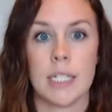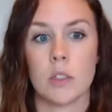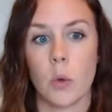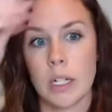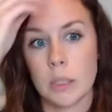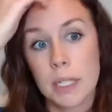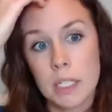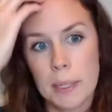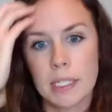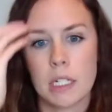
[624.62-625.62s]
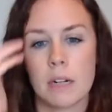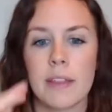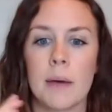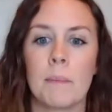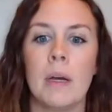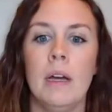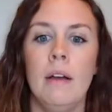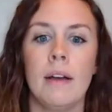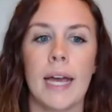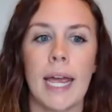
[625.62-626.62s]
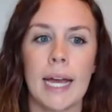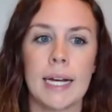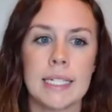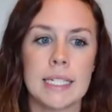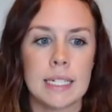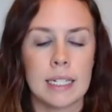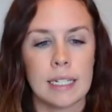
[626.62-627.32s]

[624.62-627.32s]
is going to be expected of them. And